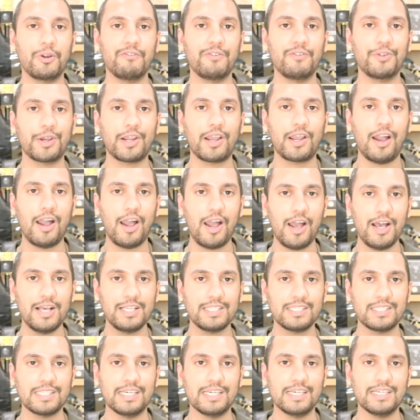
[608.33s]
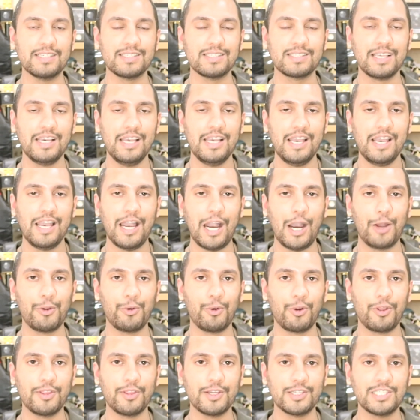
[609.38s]
of the curses and
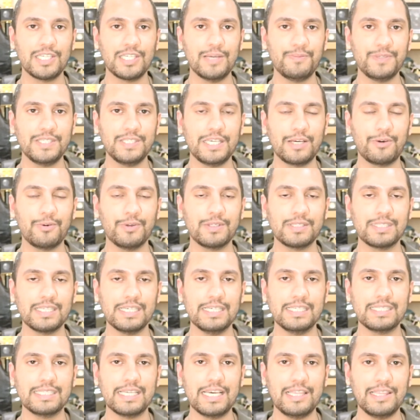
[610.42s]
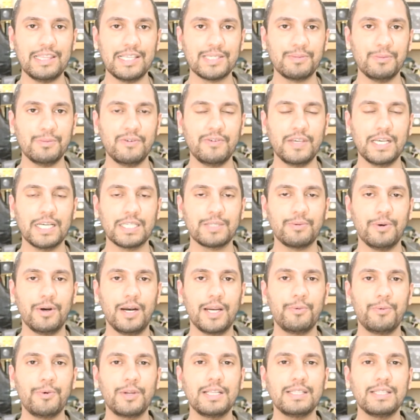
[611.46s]
all of the ship sequences in this movie as well.
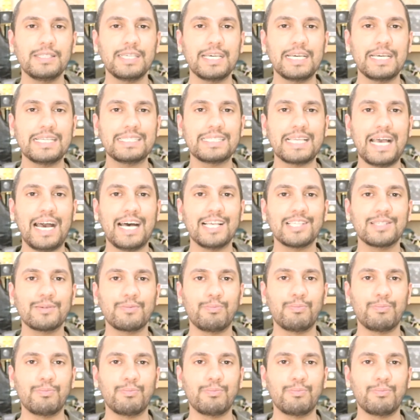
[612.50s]
I wouldn't say it's as